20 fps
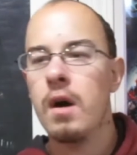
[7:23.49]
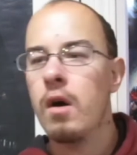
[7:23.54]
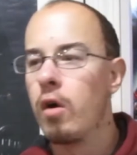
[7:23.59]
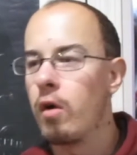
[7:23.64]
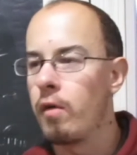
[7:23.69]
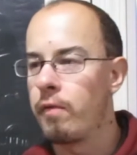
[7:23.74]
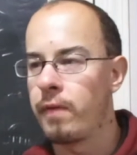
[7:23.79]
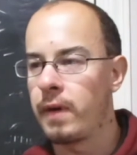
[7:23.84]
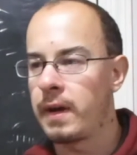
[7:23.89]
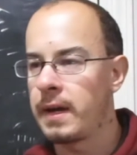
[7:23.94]

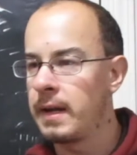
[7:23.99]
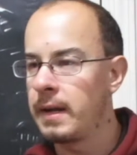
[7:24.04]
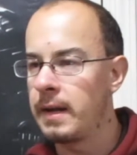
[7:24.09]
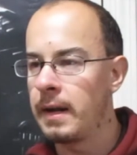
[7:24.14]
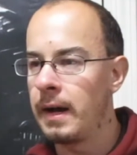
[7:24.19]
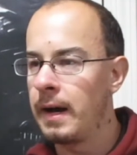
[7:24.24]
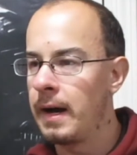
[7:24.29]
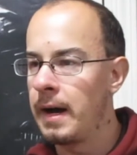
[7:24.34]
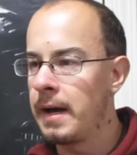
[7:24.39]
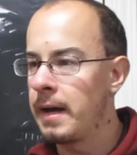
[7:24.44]
or
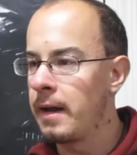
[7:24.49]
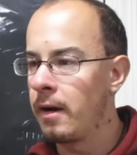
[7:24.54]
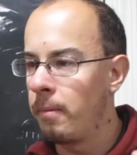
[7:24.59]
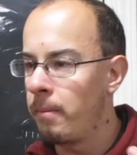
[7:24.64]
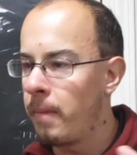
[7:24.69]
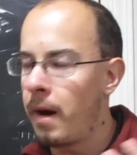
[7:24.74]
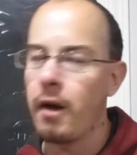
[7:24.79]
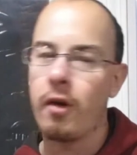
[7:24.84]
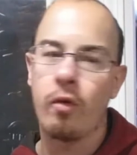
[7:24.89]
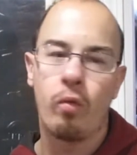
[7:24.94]
freaking, you know,
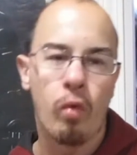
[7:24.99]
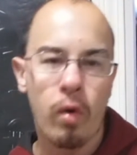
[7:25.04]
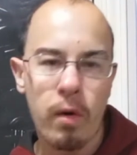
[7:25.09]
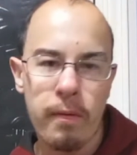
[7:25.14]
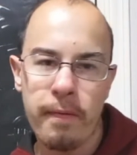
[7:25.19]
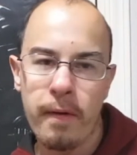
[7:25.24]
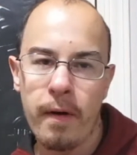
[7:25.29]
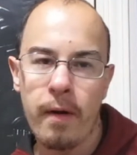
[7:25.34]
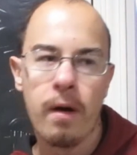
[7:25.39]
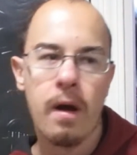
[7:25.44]
Modern
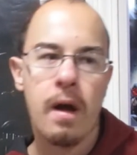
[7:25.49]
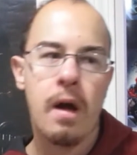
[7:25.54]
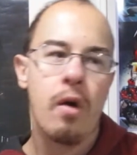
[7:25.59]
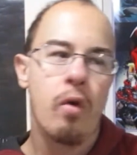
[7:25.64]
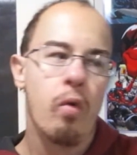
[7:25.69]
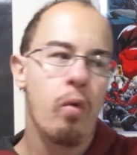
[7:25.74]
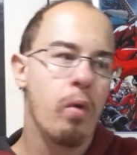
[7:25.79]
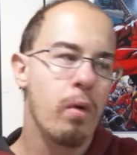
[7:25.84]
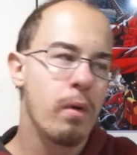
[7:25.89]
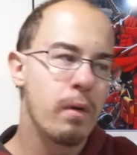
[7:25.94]
Warfare,
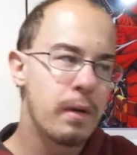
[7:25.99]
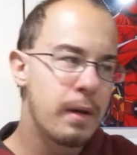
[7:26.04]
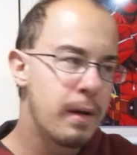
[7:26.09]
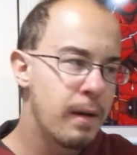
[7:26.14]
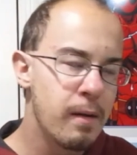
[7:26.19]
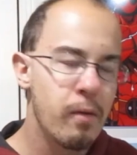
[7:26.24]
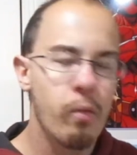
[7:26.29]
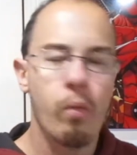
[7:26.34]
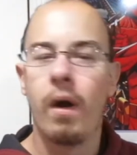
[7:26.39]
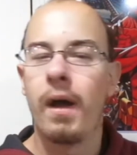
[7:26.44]
or
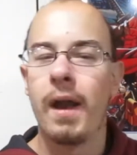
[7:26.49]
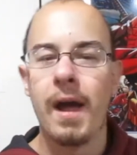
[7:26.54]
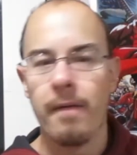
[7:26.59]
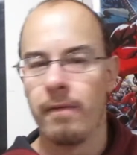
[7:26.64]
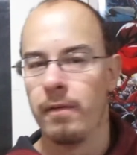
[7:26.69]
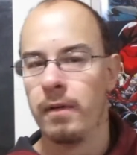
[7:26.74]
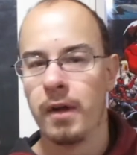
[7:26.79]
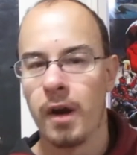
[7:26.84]
whatever.